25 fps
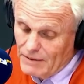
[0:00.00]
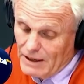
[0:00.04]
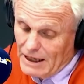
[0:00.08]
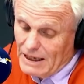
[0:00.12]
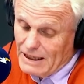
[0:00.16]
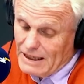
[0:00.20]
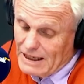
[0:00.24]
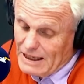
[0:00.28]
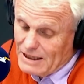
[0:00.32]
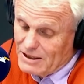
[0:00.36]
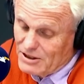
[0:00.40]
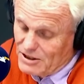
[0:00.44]

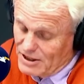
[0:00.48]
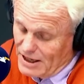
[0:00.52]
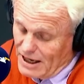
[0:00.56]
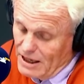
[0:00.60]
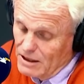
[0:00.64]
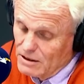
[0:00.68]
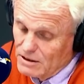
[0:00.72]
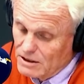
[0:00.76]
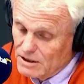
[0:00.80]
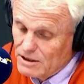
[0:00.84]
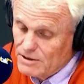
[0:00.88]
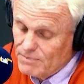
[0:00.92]
It
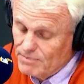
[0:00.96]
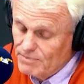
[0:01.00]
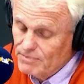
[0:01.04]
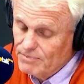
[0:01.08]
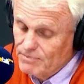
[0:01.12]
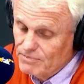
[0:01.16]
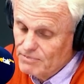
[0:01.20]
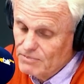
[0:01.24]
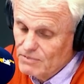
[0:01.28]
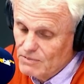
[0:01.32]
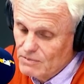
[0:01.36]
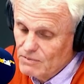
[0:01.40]
sounds
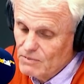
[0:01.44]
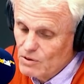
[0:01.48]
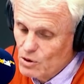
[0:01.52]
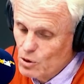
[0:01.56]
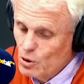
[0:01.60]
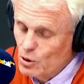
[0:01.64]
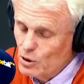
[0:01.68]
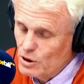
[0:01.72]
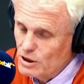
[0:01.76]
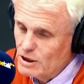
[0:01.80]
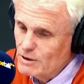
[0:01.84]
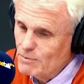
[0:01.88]

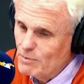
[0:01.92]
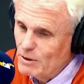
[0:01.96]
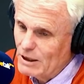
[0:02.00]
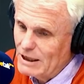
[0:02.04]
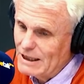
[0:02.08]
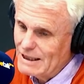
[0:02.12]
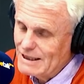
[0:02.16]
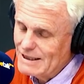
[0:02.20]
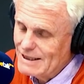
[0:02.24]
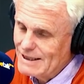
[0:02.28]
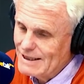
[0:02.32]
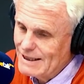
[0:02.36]
good, but
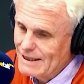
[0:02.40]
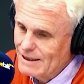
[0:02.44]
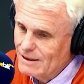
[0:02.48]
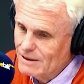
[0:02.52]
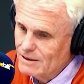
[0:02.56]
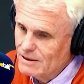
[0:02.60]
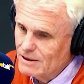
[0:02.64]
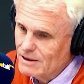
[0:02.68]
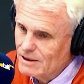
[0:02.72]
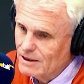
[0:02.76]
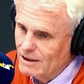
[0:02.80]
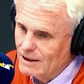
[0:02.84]
it
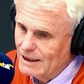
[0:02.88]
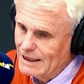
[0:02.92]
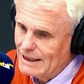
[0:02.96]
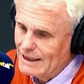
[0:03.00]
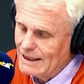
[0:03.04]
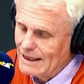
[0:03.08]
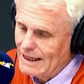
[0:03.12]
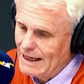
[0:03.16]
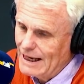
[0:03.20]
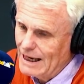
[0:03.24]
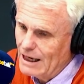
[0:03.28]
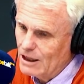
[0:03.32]
sounds
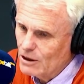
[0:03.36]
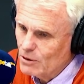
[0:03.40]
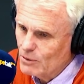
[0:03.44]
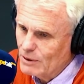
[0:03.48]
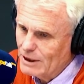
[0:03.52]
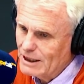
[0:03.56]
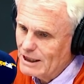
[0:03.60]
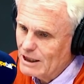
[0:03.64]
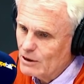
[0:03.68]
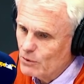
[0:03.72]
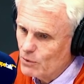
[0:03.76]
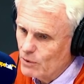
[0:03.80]
like, how do
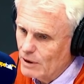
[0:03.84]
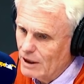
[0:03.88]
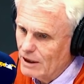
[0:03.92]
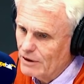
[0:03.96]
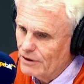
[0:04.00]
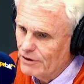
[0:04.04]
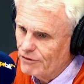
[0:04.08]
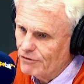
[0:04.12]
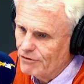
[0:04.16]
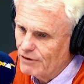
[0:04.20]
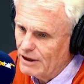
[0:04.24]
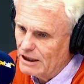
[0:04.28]
I get
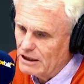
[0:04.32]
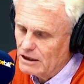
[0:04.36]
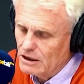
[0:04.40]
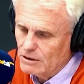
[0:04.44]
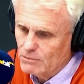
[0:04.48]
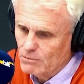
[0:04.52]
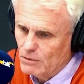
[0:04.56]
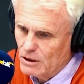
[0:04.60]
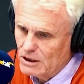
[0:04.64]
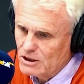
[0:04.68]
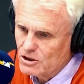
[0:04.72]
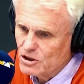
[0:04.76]
around the fact that
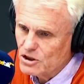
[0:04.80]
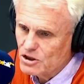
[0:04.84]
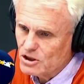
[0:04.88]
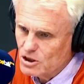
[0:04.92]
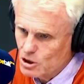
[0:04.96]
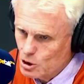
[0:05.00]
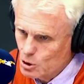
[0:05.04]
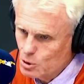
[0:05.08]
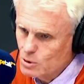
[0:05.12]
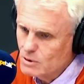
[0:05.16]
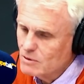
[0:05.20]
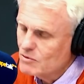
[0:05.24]
my
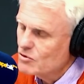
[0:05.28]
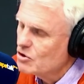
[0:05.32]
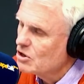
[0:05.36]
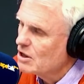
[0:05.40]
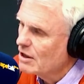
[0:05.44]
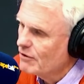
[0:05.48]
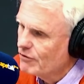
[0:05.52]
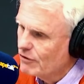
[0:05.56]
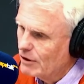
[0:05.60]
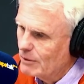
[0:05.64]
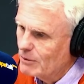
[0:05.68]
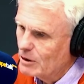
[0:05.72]
students,
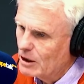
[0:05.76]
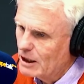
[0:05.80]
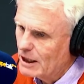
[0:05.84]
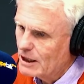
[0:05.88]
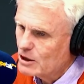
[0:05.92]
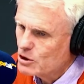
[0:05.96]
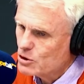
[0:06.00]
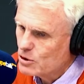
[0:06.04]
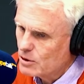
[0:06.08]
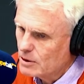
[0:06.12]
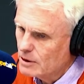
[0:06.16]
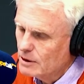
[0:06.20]
if I'm a
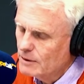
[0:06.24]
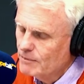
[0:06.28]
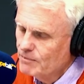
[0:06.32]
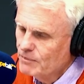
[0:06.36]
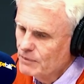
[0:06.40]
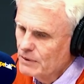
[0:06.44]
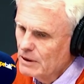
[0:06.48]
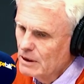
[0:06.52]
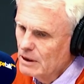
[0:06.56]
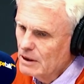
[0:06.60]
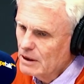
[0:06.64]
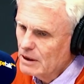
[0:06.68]
lecturer,
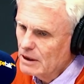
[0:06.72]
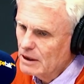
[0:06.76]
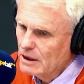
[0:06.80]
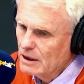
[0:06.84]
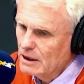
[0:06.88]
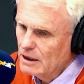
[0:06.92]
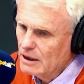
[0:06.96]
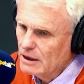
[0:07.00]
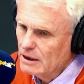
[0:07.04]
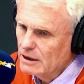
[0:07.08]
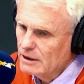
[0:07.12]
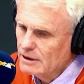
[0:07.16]

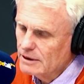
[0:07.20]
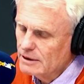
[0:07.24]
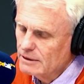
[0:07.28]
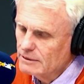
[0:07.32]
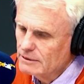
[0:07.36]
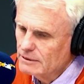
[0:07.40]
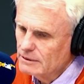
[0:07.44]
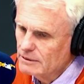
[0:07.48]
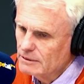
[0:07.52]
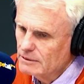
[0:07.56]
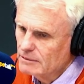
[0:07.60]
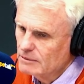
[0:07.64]

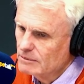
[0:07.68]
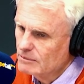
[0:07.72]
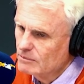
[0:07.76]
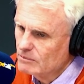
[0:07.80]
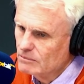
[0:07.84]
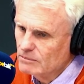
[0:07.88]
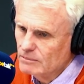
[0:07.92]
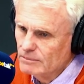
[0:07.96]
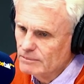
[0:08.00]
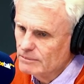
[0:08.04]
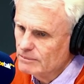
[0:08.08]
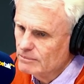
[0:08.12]

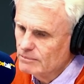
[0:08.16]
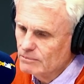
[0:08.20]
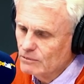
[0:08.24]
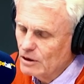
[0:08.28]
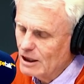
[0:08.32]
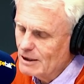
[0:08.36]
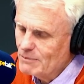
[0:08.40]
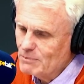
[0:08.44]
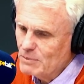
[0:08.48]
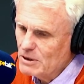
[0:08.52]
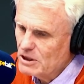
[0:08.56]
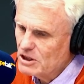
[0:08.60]

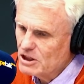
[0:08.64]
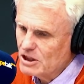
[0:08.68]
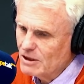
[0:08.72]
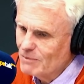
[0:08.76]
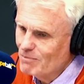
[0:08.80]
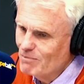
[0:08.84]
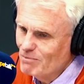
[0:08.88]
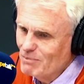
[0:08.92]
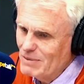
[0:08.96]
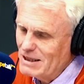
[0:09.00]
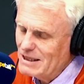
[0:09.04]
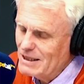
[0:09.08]
might be
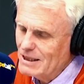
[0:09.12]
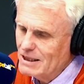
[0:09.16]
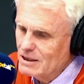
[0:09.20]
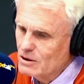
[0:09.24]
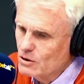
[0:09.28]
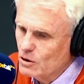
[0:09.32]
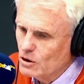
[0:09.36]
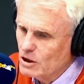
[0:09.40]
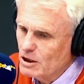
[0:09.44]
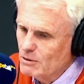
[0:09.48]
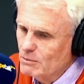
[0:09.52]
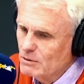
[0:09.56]
submitting
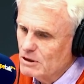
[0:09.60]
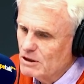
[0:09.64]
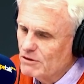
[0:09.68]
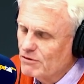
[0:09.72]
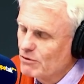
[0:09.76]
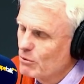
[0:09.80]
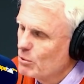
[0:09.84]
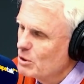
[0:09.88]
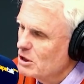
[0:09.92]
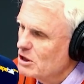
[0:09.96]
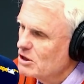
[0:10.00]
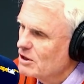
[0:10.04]
documents
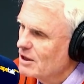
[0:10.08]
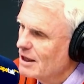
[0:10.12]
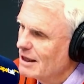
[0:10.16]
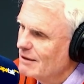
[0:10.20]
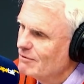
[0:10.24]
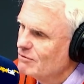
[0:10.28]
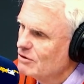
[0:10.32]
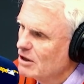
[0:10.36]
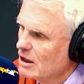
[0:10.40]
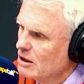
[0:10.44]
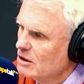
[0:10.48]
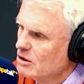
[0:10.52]
for which
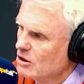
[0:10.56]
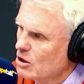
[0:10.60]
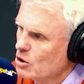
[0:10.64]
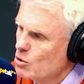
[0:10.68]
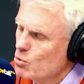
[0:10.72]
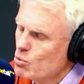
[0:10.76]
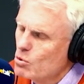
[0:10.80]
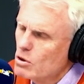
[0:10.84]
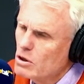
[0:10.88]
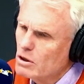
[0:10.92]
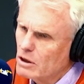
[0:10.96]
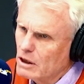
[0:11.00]
they've done no
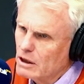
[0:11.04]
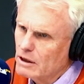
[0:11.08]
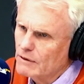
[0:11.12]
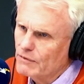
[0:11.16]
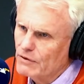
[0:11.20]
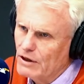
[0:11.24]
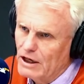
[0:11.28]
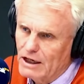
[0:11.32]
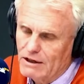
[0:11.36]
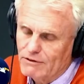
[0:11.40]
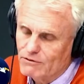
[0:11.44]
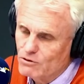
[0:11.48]
work?
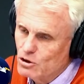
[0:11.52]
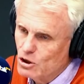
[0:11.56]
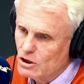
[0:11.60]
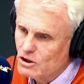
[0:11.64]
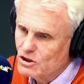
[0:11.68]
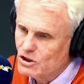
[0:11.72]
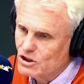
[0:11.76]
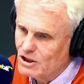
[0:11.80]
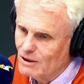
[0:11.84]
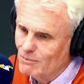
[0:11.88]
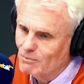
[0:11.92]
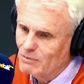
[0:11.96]
They have
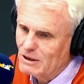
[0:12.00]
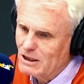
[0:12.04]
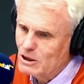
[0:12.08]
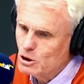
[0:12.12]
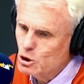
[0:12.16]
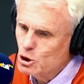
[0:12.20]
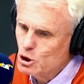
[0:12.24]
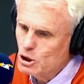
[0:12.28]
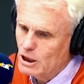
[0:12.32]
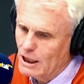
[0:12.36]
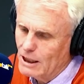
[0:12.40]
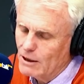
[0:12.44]
just simply
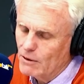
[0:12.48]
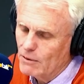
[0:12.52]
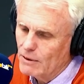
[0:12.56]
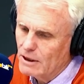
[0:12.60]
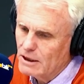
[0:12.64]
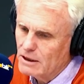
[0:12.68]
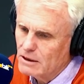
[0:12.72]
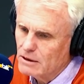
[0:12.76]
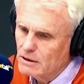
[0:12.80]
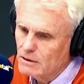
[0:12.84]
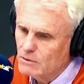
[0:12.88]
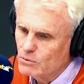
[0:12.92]

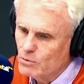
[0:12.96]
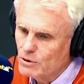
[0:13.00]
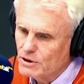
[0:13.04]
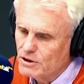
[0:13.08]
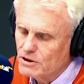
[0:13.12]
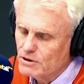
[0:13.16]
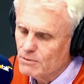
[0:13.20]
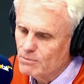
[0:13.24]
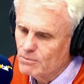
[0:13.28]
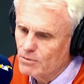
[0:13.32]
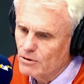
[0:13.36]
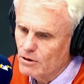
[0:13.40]
generated it with
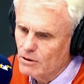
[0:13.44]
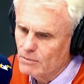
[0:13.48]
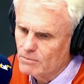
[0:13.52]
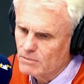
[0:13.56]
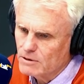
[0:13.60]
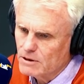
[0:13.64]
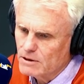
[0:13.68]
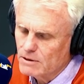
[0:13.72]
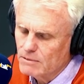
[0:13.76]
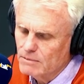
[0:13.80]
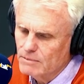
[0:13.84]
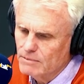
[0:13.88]
some
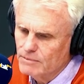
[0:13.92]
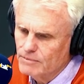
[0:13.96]
prompts.